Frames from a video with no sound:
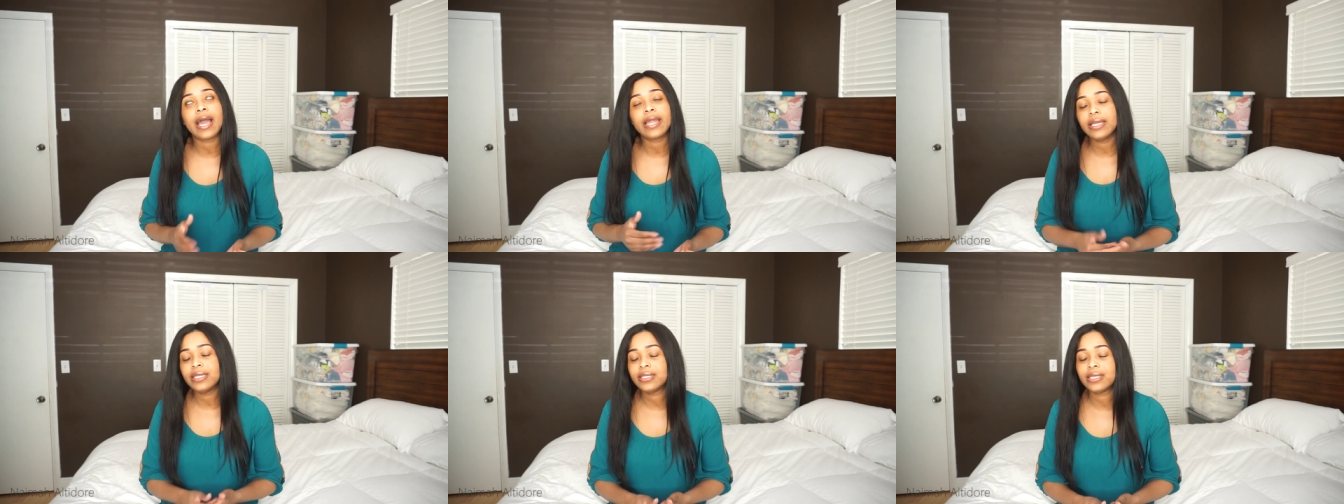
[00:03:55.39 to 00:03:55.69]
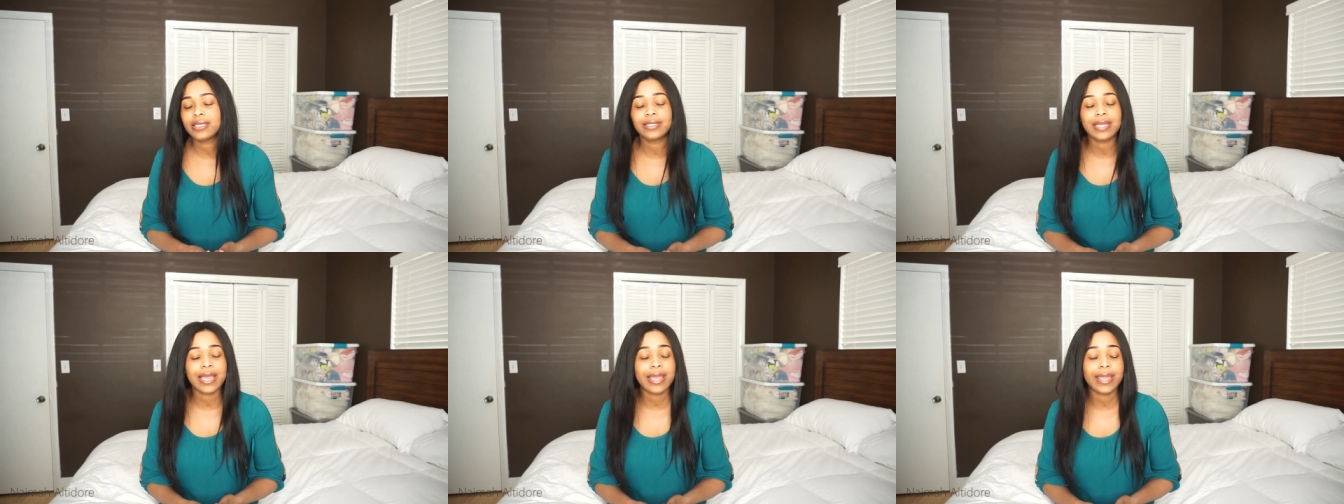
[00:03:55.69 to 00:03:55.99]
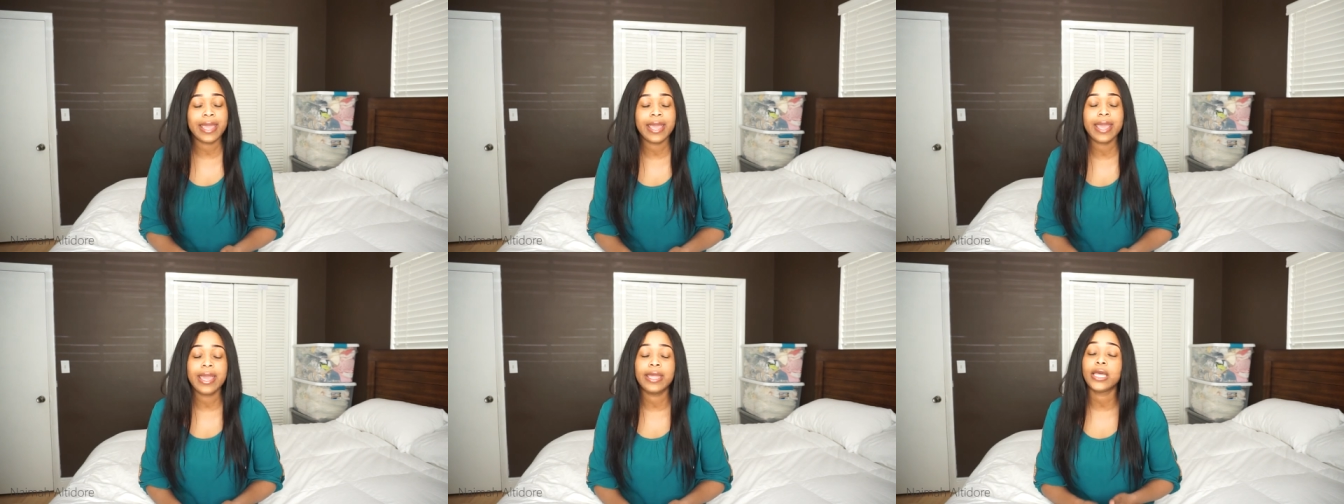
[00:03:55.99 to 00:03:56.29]
I need to
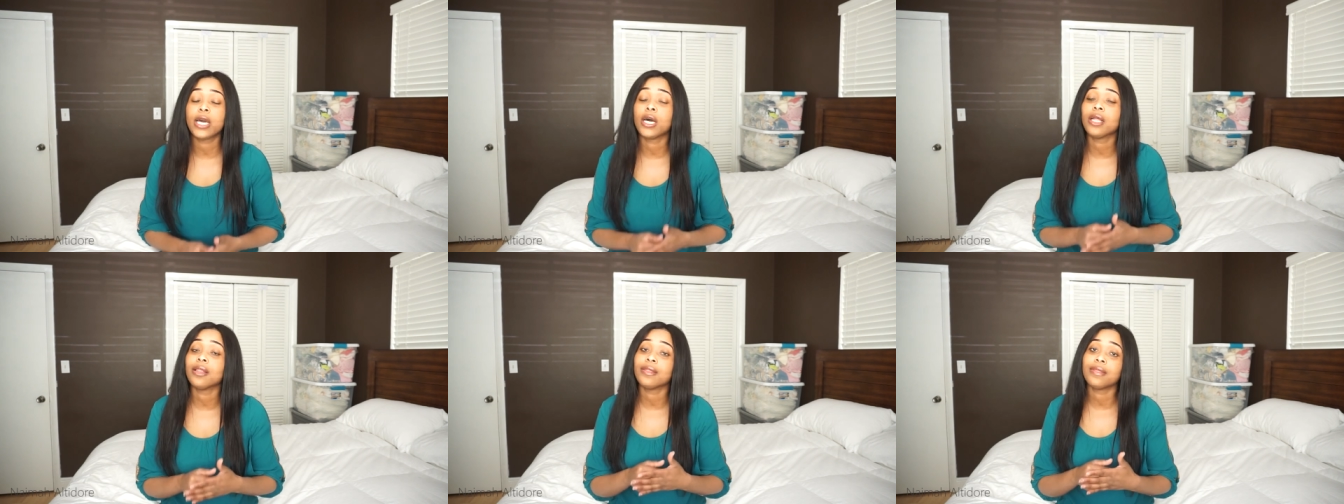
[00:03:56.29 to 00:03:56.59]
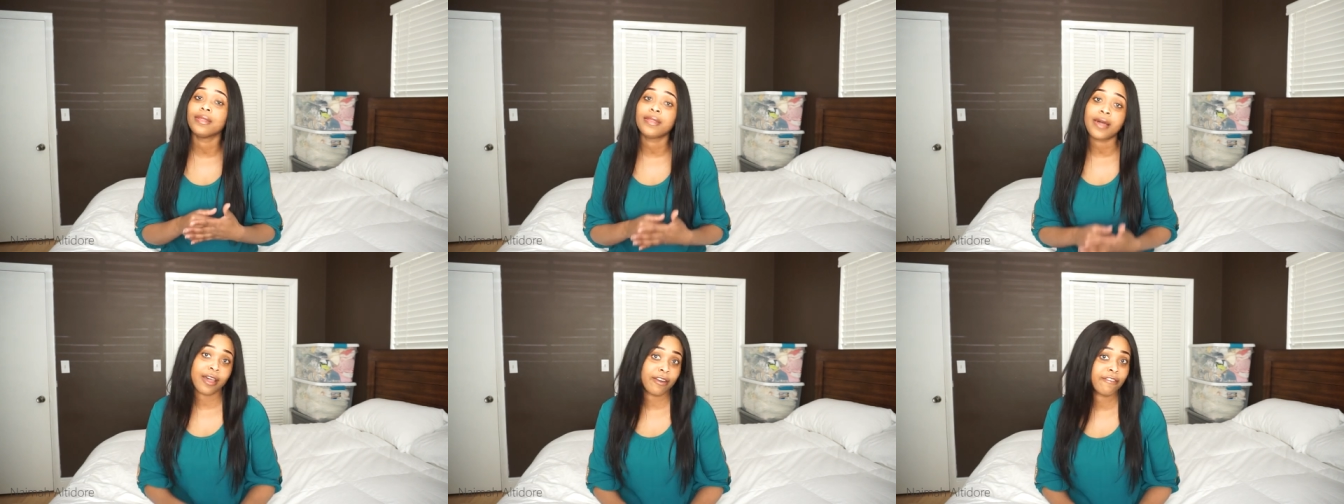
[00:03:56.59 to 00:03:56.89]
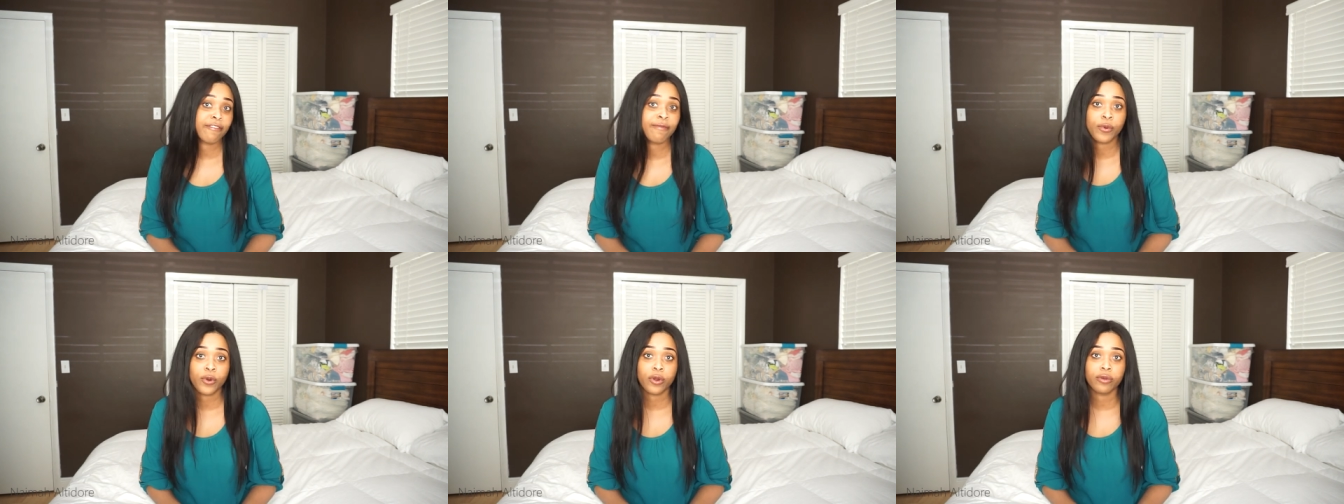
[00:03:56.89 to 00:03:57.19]
take in a lot
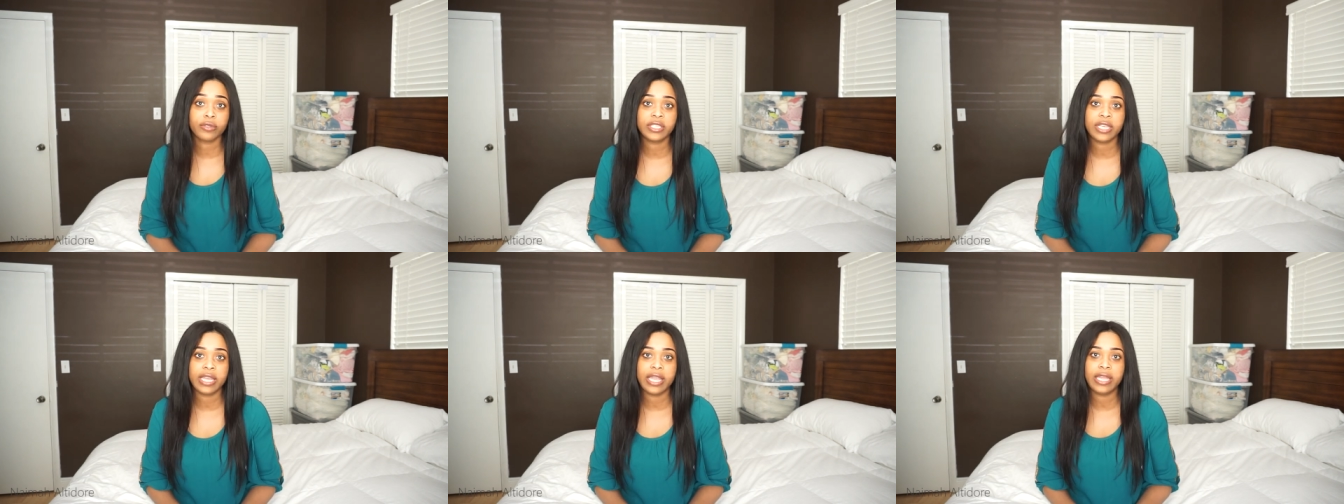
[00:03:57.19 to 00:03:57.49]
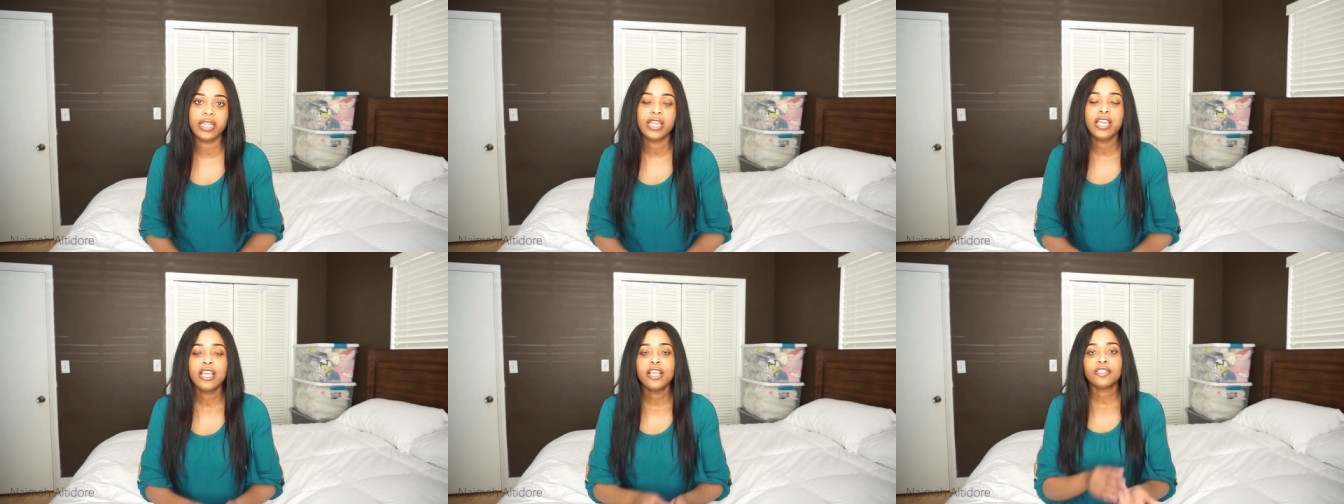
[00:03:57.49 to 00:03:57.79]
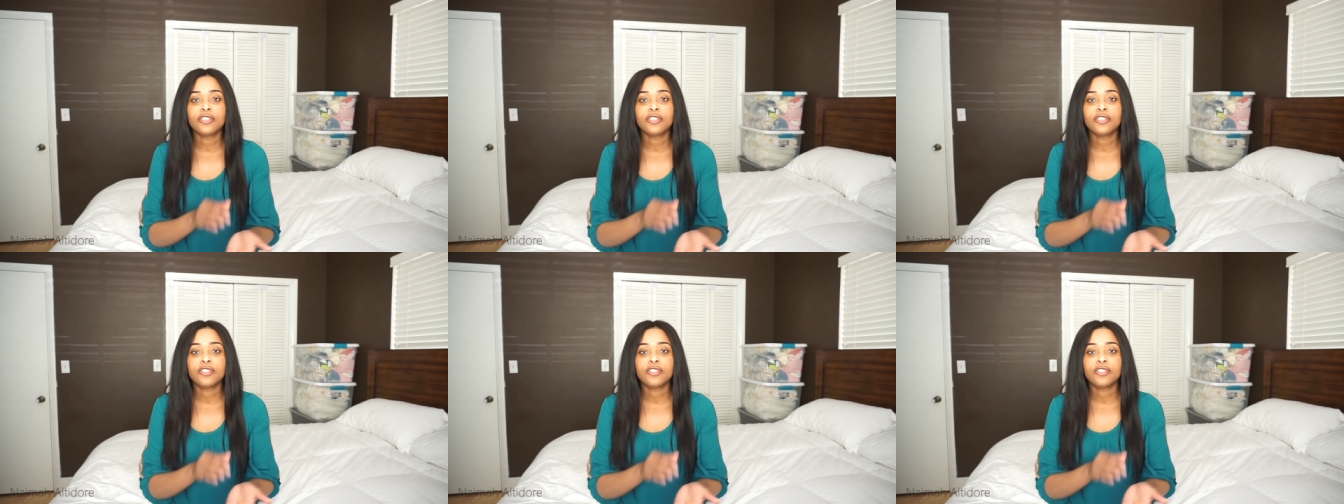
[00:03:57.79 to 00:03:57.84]
of protein.